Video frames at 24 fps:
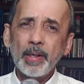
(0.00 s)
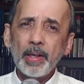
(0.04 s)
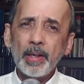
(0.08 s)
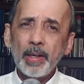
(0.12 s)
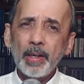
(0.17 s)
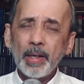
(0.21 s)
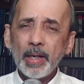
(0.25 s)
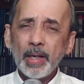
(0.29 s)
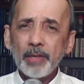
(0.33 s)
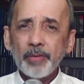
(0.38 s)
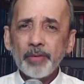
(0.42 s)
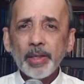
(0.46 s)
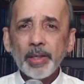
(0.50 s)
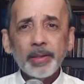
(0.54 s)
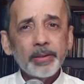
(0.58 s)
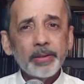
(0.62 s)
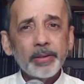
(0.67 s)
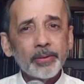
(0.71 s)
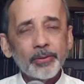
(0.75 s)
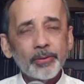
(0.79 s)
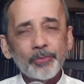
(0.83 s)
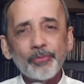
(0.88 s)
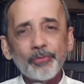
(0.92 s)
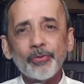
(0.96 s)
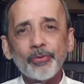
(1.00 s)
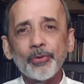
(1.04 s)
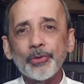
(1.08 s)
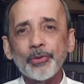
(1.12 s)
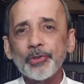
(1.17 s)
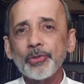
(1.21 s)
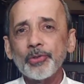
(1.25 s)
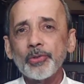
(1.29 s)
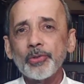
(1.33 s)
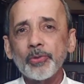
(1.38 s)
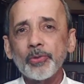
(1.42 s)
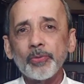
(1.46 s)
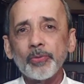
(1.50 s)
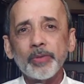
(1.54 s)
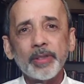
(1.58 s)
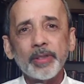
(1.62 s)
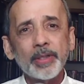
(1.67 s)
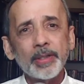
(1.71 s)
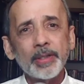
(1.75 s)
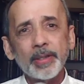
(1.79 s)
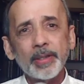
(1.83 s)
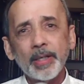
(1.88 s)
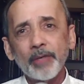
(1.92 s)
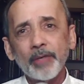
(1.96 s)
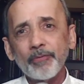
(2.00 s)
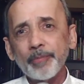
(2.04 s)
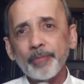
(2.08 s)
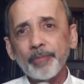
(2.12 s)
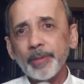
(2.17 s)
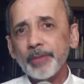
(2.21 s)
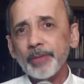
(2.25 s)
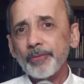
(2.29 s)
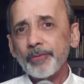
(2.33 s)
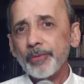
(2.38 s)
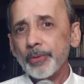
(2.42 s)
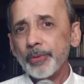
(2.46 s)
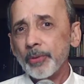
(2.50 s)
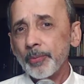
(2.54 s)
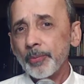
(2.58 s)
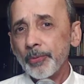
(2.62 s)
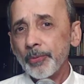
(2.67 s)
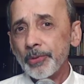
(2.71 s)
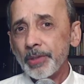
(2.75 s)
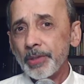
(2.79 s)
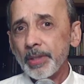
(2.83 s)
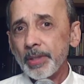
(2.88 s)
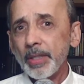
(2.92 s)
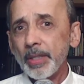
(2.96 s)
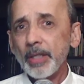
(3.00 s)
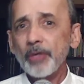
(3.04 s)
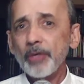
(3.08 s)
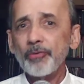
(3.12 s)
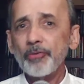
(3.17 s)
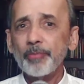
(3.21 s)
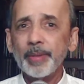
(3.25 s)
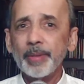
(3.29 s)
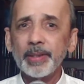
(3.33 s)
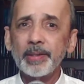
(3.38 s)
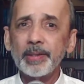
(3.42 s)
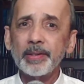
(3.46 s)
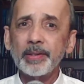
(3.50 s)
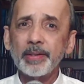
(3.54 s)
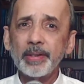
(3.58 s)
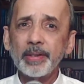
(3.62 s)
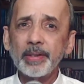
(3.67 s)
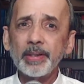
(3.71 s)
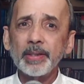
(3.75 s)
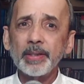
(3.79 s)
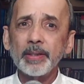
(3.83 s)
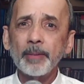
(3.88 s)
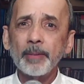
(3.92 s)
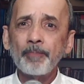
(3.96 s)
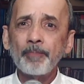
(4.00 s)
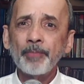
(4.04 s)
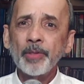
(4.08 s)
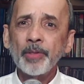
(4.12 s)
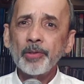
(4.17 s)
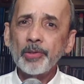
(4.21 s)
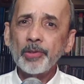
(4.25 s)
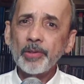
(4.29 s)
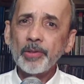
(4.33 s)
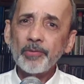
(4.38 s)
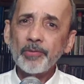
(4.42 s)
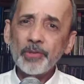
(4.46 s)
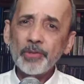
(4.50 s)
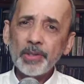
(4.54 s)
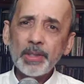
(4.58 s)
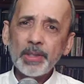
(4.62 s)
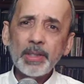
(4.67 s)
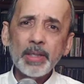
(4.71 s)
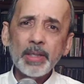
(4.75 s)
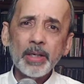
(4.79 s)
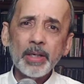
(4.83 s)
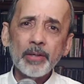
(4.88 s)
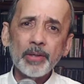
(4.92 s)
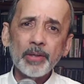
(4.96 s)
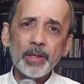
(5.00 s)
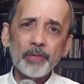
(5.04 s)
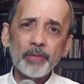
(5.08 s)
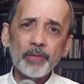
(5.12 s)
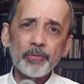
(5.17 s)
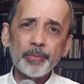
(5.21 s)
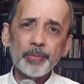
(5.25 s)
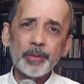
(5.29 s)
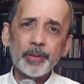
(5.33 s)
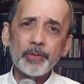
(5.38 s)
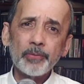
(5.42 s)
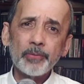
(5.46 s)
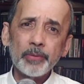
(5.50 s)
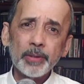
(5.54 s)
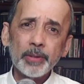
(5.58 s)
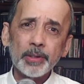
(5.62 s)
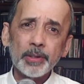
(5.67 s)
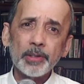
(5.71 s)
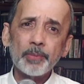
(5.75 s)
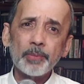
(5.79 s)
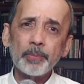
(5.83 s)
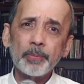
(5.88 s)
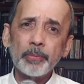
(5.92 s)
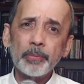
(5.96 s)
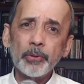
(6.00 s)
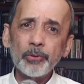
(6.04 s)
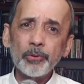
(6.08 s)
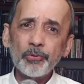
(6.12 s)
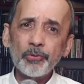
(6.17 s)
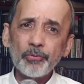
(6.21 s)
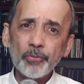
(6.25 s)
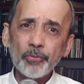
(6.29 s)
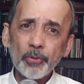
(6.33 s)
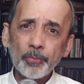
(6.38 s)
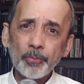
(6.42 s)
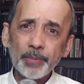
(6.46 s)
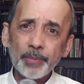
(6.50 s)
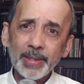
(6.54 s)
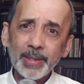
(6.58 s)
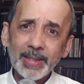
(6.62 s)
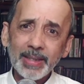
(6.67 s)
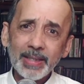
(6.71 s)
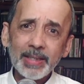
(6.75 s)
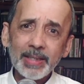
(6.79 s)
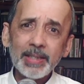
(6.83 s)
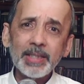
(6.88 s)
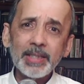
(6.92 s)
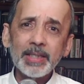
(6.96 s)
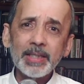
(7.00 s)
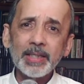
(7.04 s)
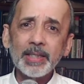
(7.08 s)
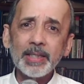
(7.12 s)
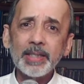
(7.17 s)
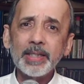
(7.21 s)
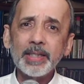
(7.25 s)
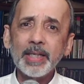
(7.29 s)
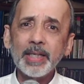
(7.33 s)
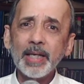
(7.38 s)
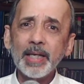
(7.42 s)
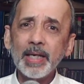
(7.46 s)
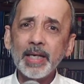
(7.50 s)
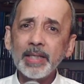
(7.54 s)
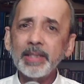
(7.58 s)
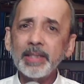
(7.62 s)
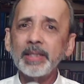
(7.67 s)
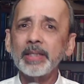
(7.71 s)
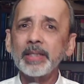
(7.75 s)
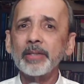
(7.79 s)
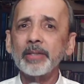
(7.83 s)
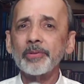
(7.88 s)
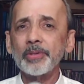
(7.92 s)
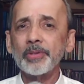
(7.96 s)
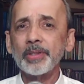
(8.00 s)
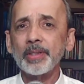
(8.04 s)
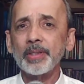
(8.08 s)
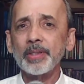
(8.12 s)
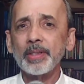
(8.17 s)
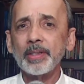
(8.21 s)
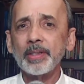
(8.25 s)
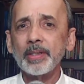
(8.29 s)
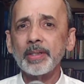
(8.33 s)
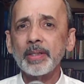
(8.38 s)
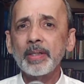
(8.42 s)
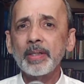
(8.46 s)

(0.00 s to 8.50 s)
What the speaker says: I've had the good fortune to work in government for almost half my career. So I've seen how government works, both from the inside and the outside.